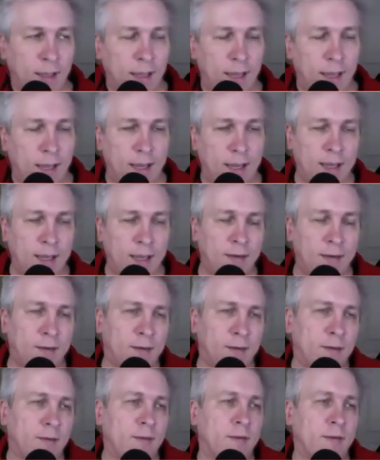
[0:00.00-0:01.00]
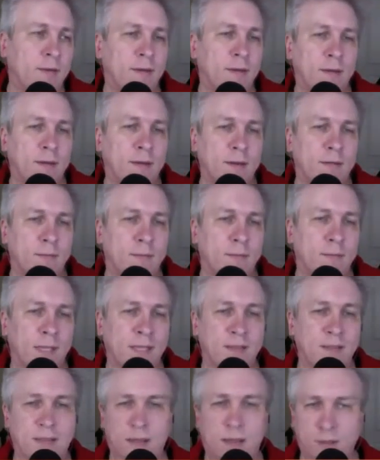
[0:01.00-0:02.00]
And
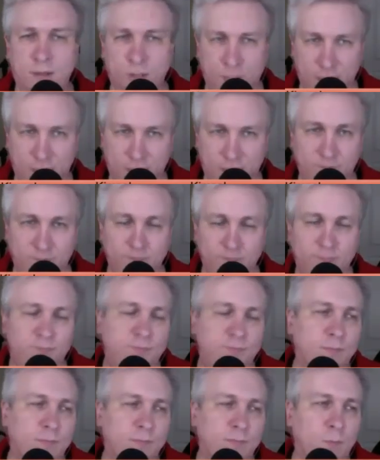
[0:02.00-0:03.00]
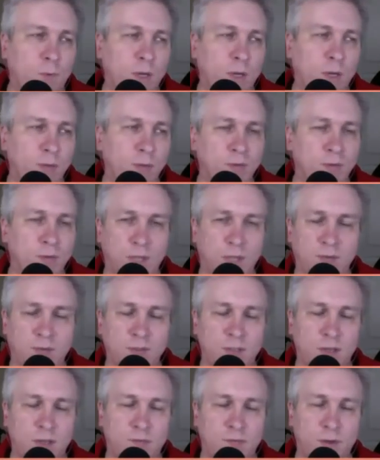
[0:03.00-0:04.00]
IntelliJ when I'm doing Java
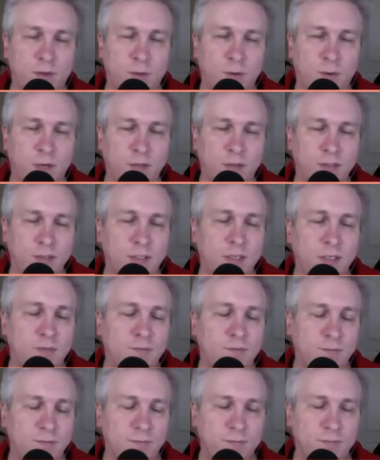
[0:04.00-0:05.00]
stuff and Grail stuff.